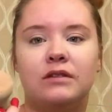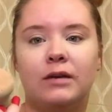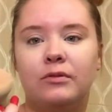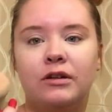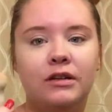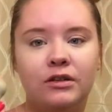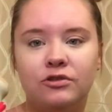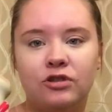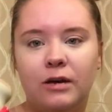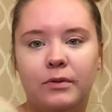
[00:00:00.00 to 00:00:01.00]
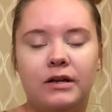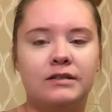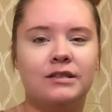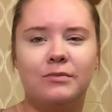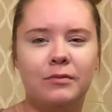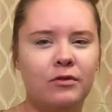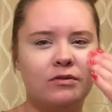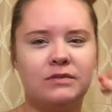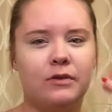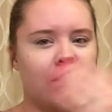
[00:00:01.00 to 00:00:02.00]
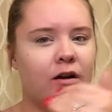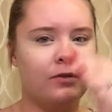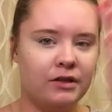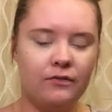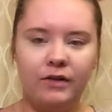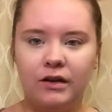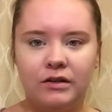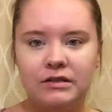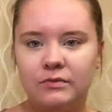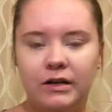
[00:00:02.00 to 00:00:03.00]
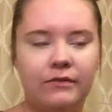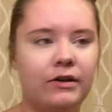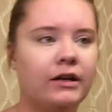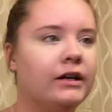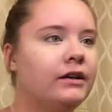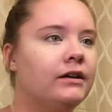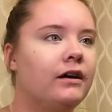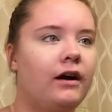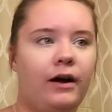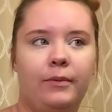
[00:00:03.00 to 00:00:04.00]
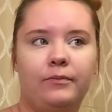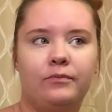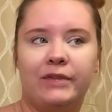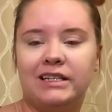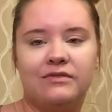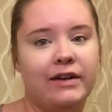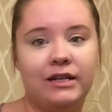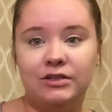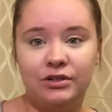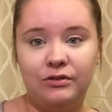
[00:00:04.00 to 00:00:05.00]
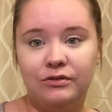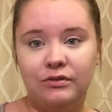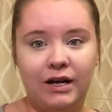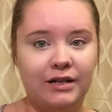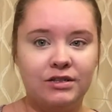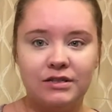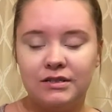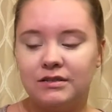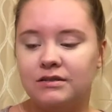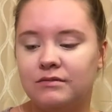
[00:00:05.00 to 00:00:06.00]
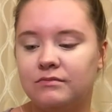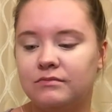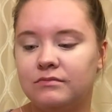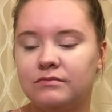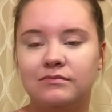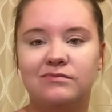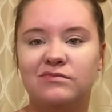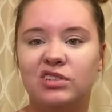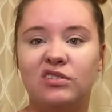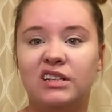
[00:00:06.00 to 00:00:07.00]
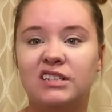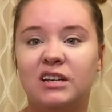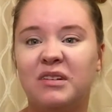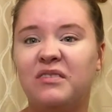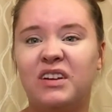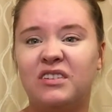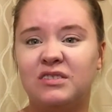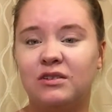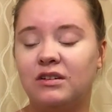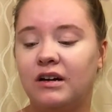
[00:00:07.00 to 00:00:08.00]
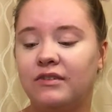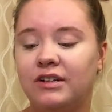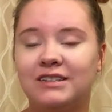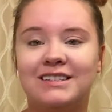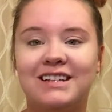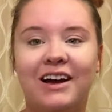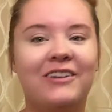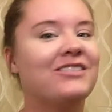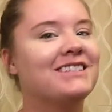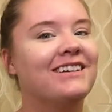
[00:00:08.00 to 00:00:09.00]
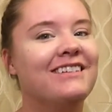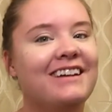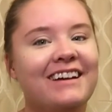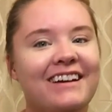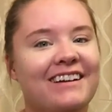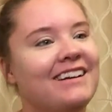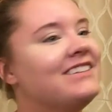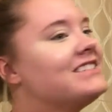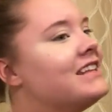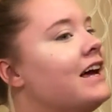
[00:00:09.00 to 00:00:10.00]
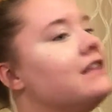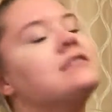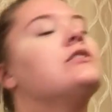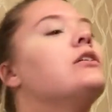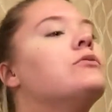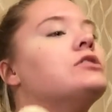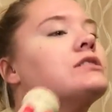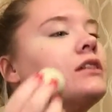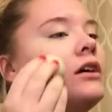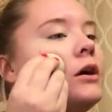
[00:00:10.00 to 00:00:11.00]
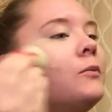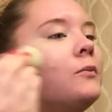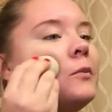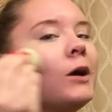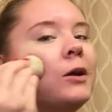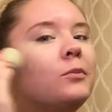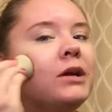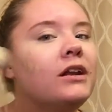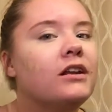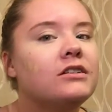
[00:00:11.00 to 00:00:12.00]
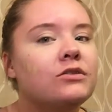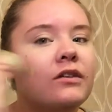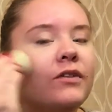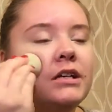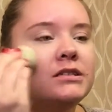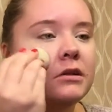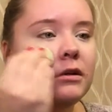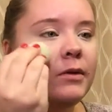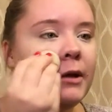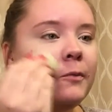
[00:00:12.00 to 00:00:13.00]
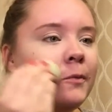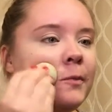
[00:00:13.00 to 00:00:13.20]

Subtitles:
I put a little drop on. Some people will spread it on with their fingers, whatever. That's fine too. I just don't like to get my fingers all covered in stuff. So here's that. So then we're just gonna kind of beat it into our face a little bit.